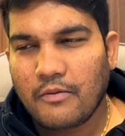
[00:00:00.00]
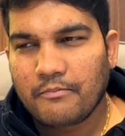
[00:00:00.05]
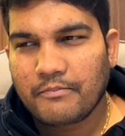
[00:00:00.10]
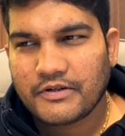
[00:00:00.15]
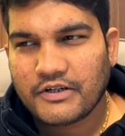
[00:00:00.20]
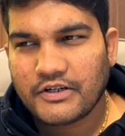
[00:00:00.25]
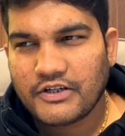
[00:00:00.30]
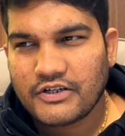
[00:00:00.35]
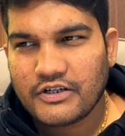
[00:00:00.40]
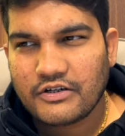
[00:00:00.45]

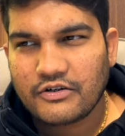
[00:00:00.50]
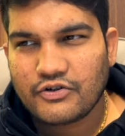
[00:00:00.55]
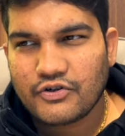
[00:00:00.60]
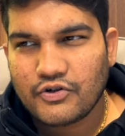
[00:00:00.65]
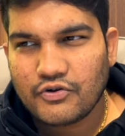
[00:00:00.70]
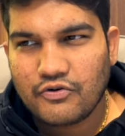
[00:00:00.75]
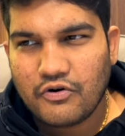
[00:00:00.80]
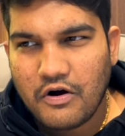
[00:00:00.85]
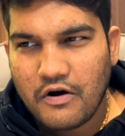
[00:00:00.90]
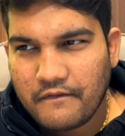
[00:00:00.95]
competition
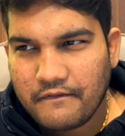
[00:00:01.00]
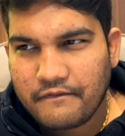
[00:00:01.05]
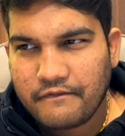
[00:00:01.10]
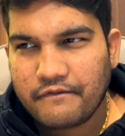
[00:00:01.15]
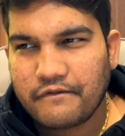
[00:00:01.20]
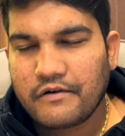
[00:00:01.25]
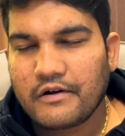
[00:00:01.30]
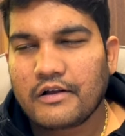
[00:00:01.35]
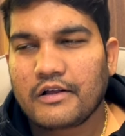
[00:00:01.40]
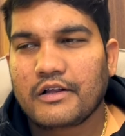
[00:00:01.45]
show off
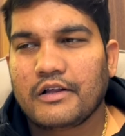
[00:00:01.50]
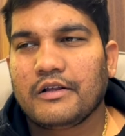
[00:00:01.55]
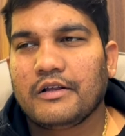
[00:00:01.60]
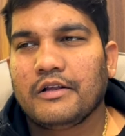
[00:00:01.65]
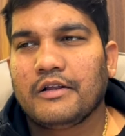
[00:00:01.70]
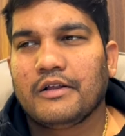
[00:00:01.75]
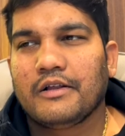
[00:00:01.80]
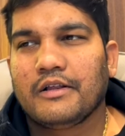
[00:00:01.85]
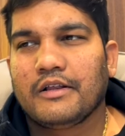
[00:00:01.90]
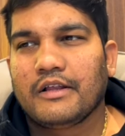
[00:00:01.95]

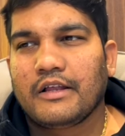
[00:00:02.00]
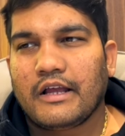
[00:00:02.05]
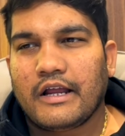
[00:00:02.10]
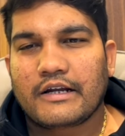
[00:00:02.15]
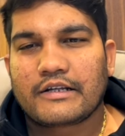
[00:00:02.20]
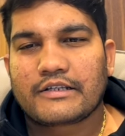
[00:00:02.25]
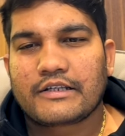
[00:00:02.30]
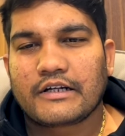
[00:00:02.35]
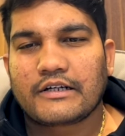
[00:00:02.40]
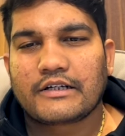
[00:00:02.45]

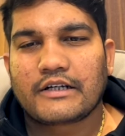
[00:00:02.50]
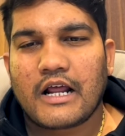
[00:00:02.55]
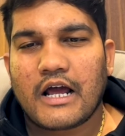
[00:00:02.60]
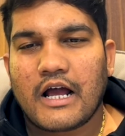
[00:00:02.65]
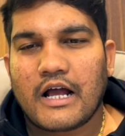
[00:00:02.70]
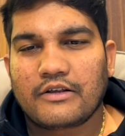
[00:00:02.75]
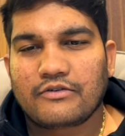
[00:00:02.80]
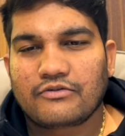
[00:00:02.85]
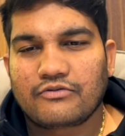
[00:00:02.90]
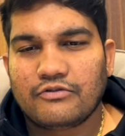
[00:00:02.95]
etc
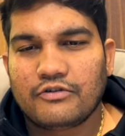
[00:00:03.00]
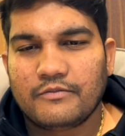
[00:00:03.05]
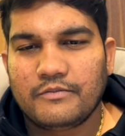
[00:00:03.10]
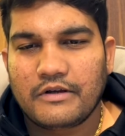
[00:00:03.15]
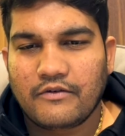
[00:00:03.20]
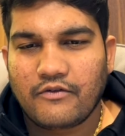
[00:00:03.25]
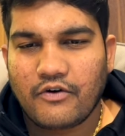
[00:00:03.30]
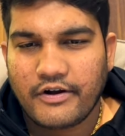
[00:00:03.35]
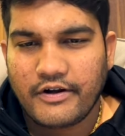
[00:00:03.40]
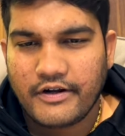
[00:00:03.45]
should
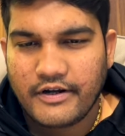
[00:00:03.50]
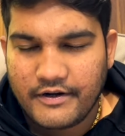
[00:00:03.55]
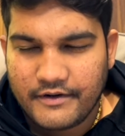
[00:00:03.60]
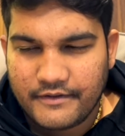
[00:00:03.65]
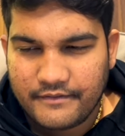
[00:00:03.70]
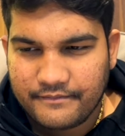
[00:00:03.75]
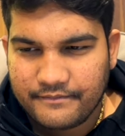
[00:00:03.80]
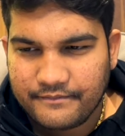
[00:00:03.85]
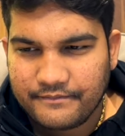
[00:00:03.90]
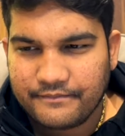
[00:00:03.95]
be avoided